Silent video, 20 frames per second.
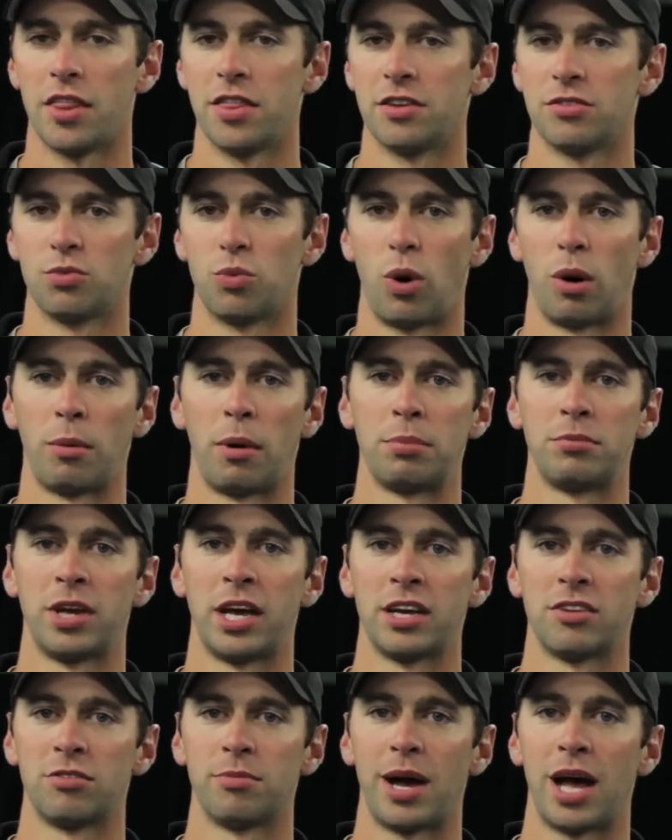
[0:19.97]
This warm-up
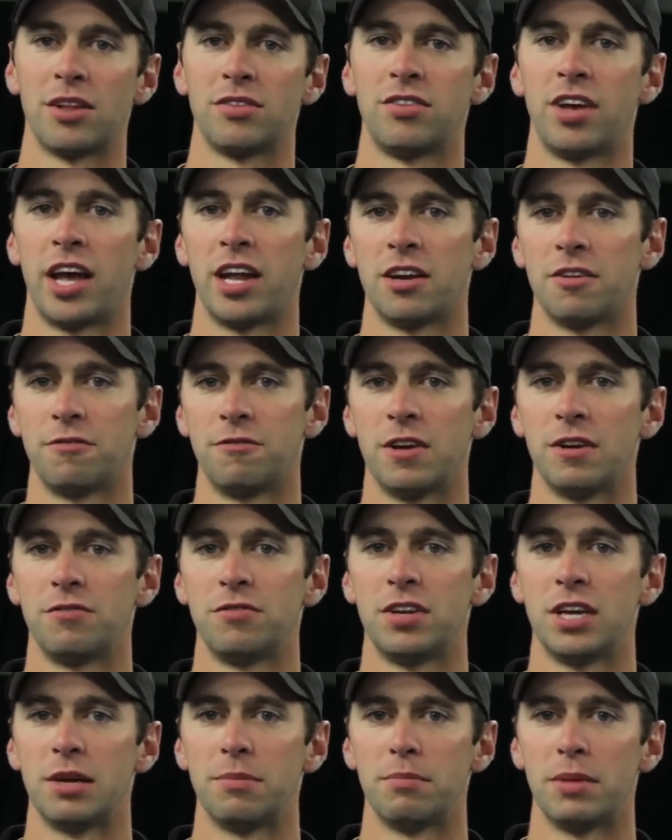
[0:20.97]
takes about 10 to
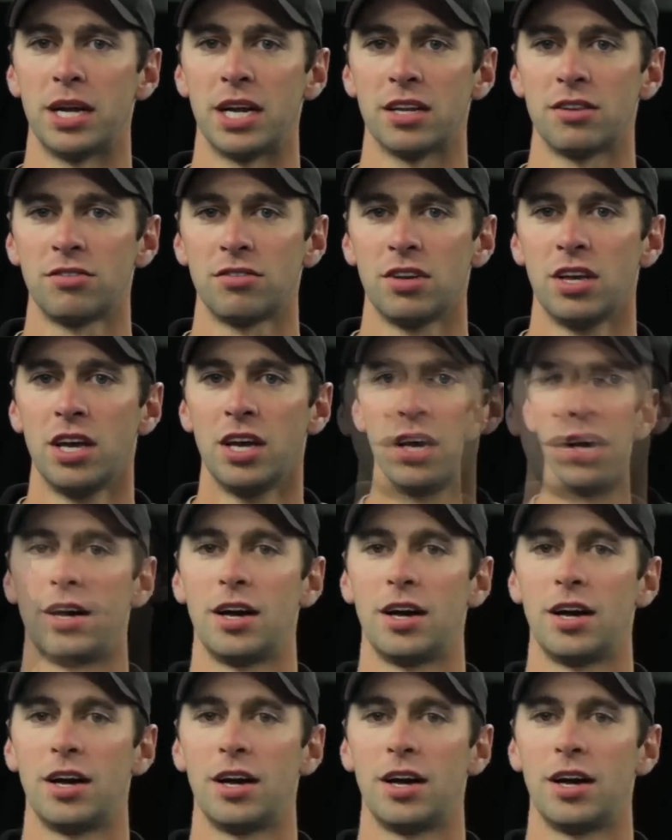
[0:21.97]
15 minutes.